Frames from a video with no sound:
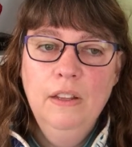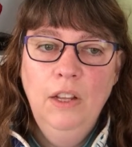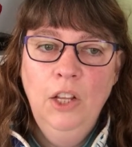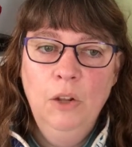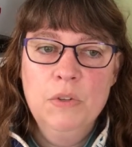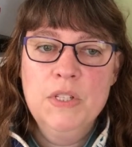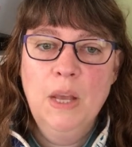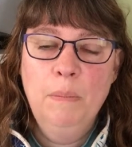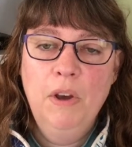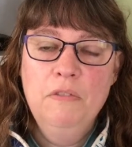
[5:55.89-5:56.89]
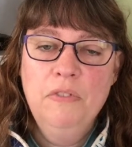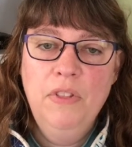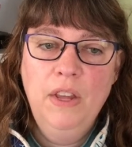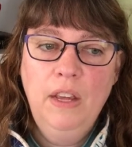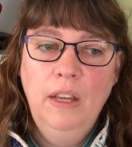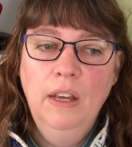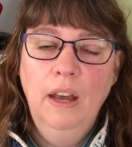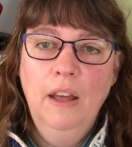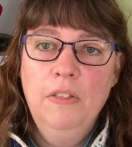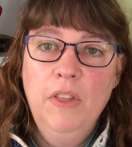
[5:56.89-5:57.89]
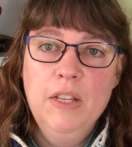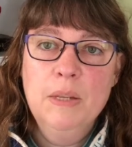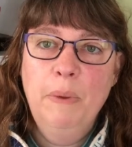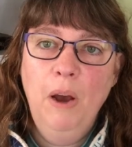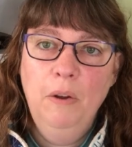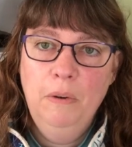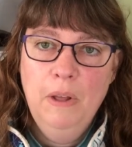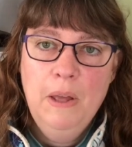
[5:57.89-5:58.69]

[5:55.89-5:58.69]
You know, some of the things about,